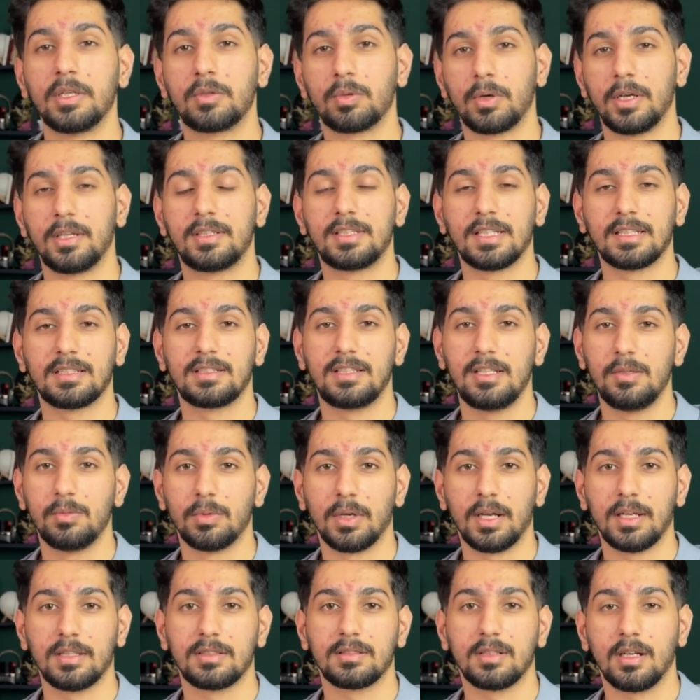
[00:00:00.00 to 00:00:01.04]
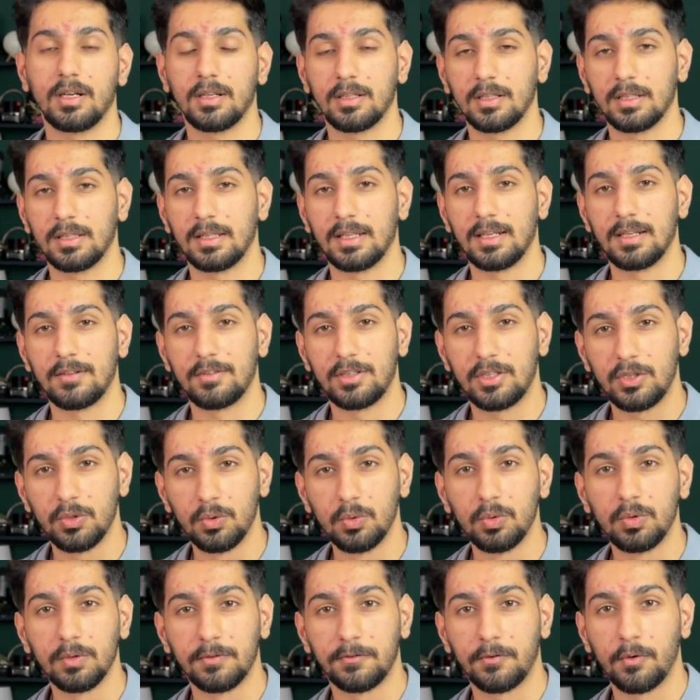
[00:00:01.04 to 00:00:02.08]
2016 when I started that
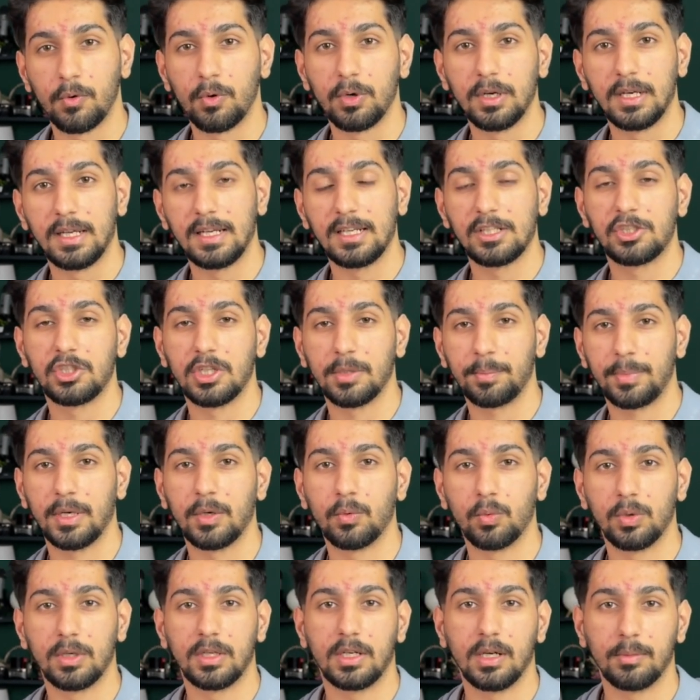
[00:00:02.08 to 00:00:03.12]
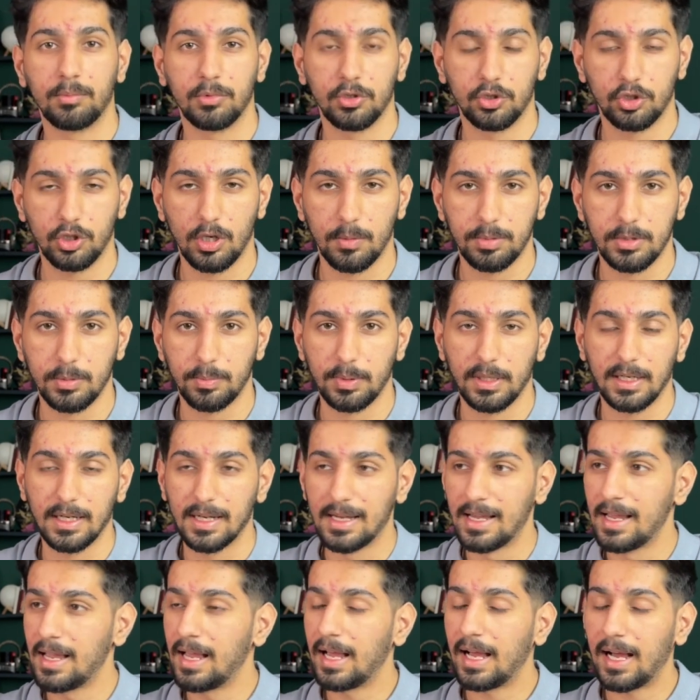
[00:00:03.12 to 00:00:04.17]
2 to 4 days shipping would come to dropshipping,
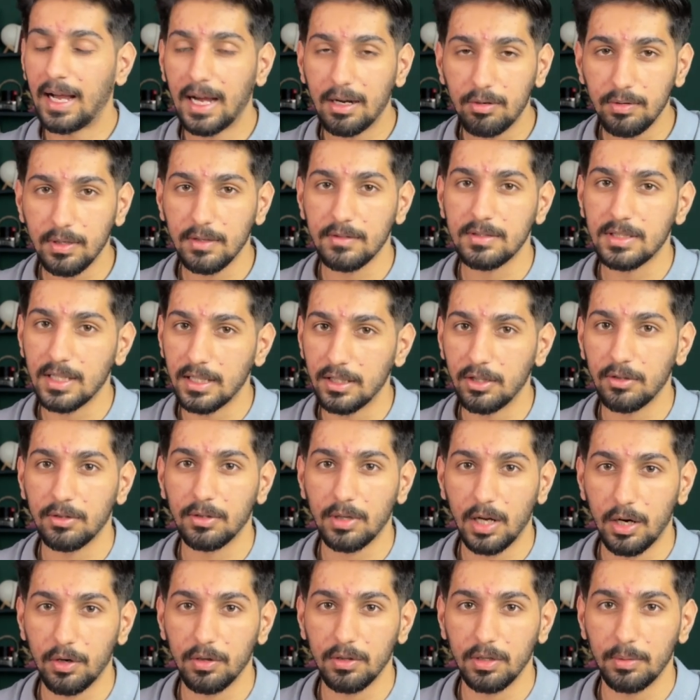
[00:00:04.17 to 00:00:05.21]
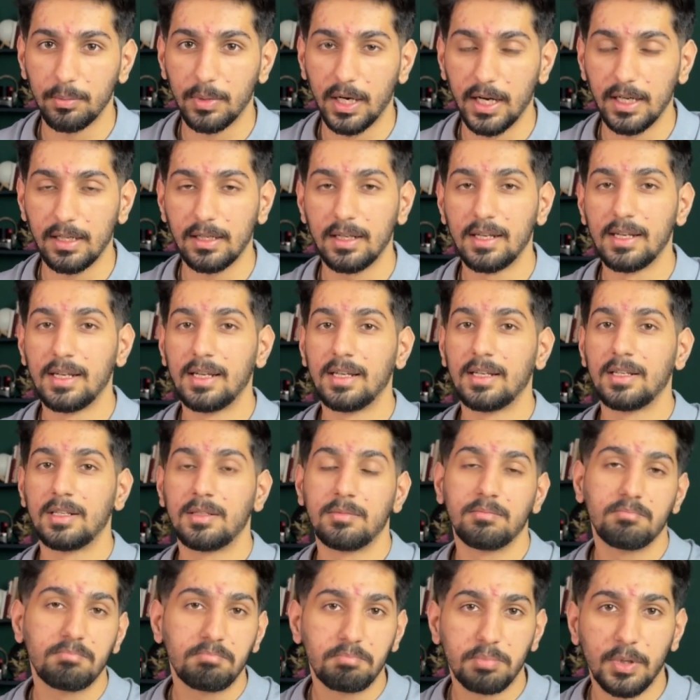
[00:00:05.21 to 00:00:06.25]
I would have said you're out of your mind.
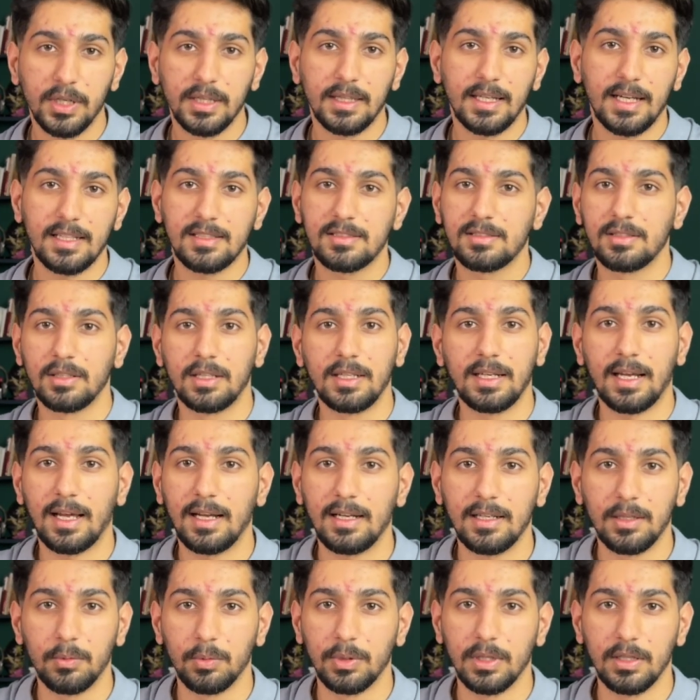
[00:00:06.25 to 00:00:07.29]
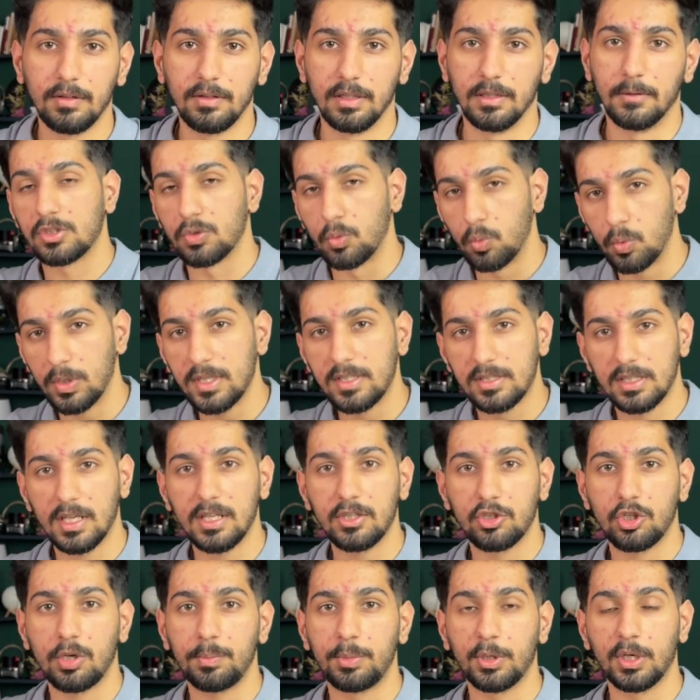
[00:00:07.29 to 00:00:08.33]
But that's the reality we live in. So with
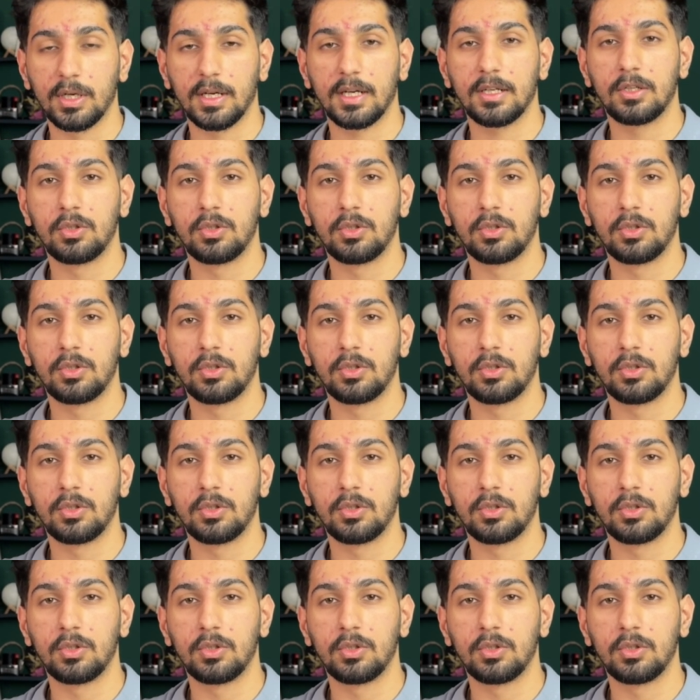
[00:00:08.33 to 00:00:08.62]
Zendrop, you get